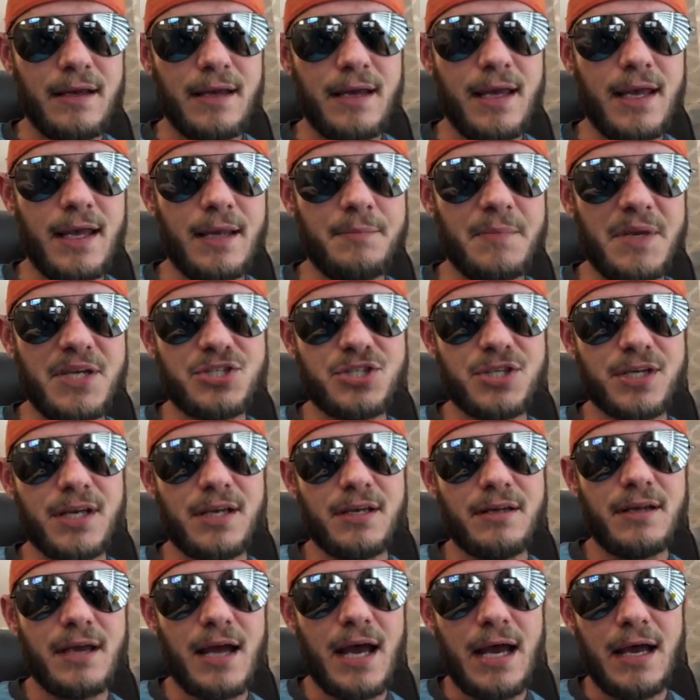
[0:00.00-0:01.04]
and
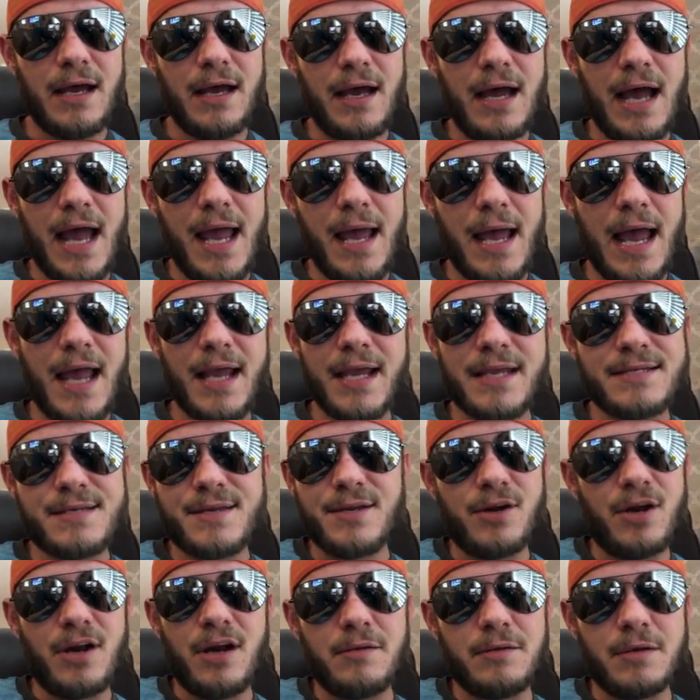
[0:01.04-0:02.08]
Michigan. I
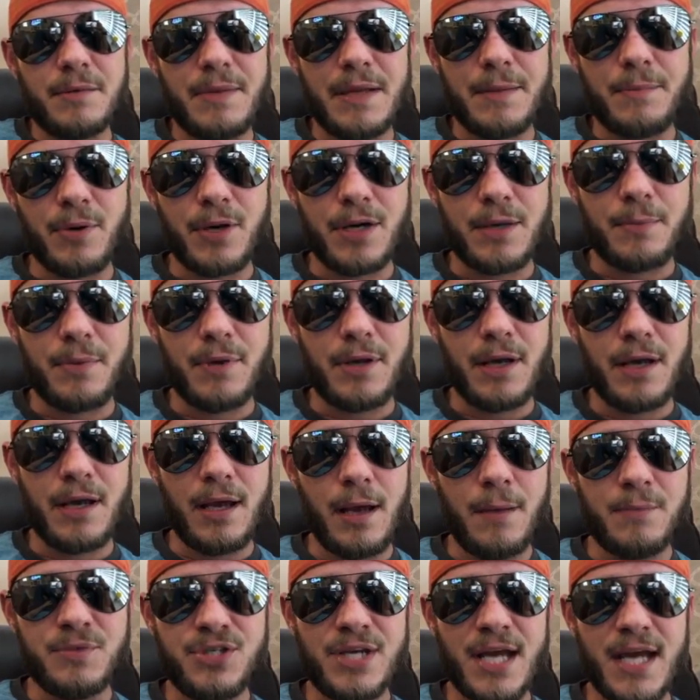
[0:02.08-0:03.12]
consider him to be pretty
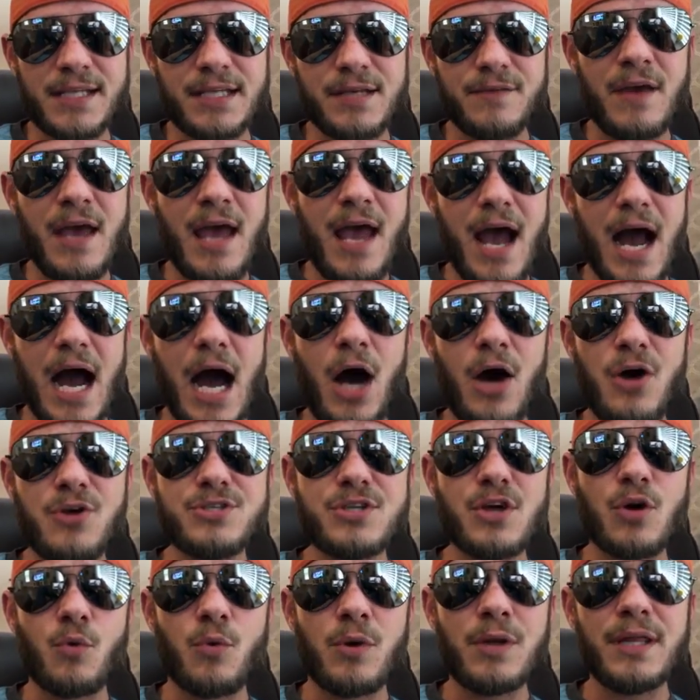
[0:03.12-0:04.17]
objective. I
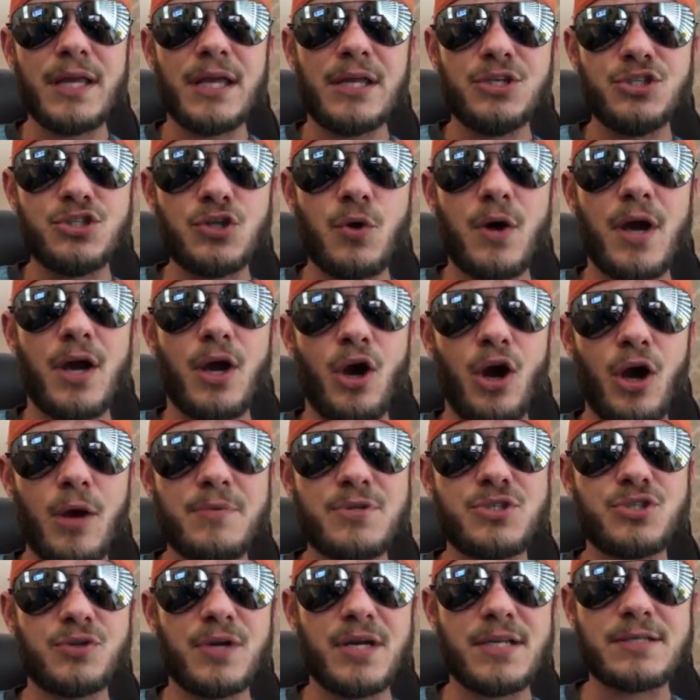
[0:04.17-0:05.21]
also really enjoy
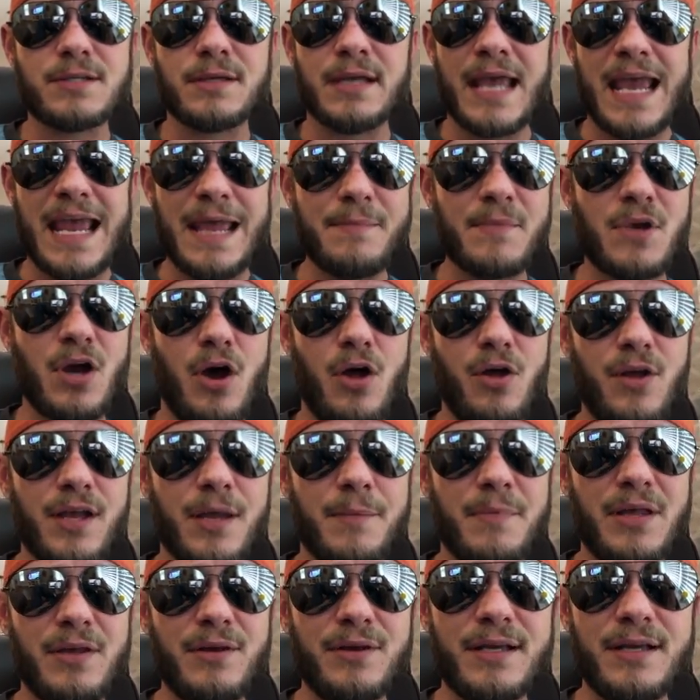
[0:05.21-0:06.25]
Herbstreit's game calling
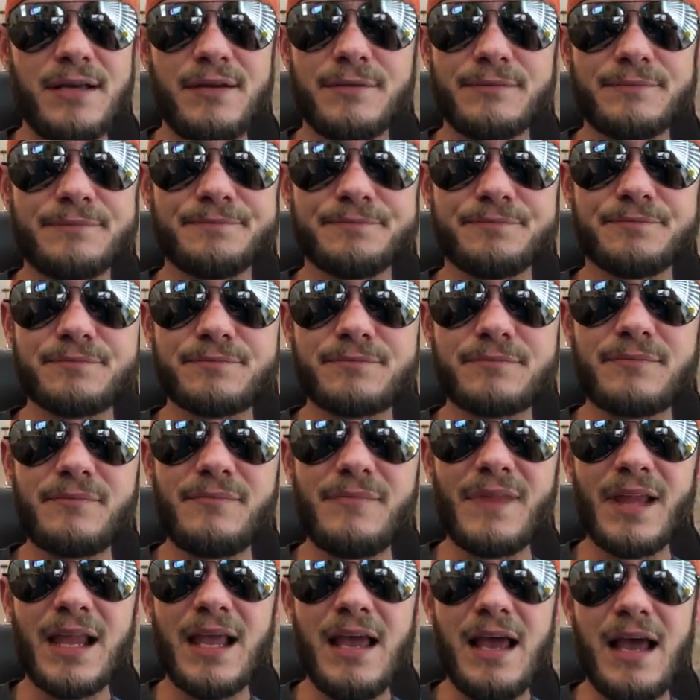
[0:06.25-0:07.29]
ability.
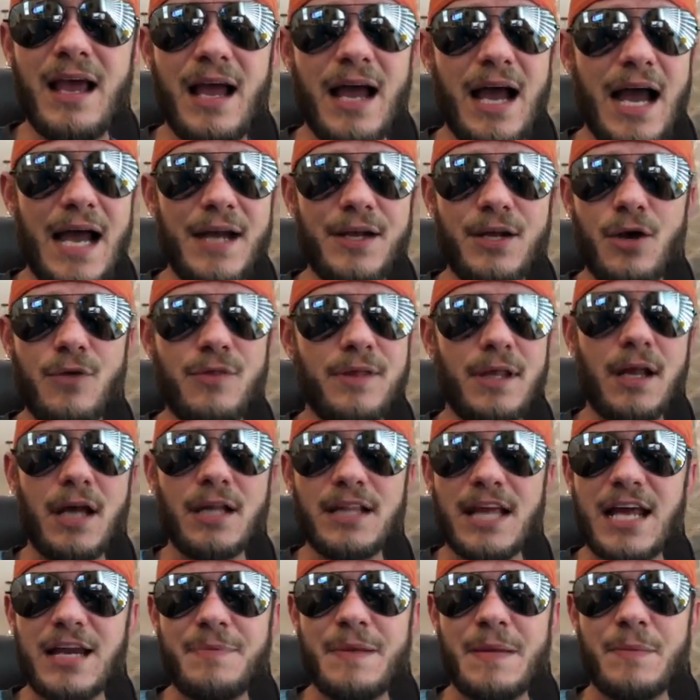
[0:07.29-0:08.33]
I know that a
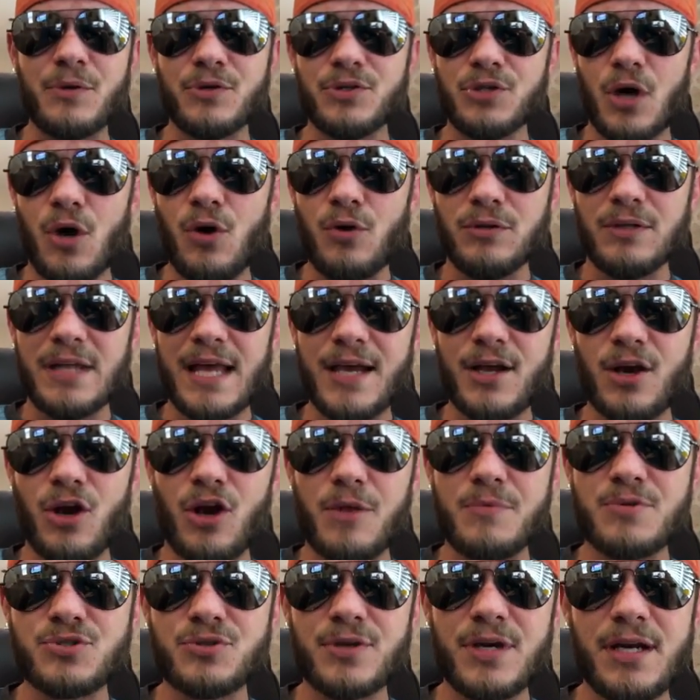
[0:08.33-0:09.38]
lot of people don't like
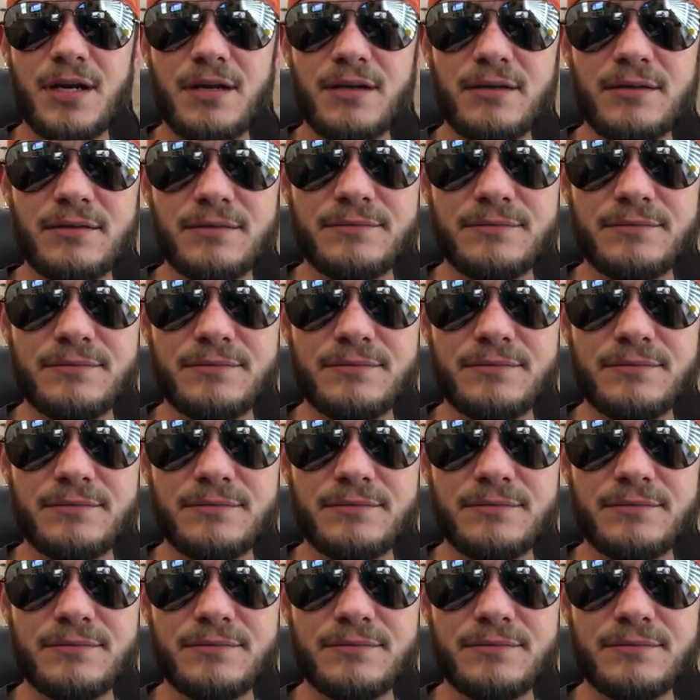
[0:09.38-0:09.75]
Herbstreit,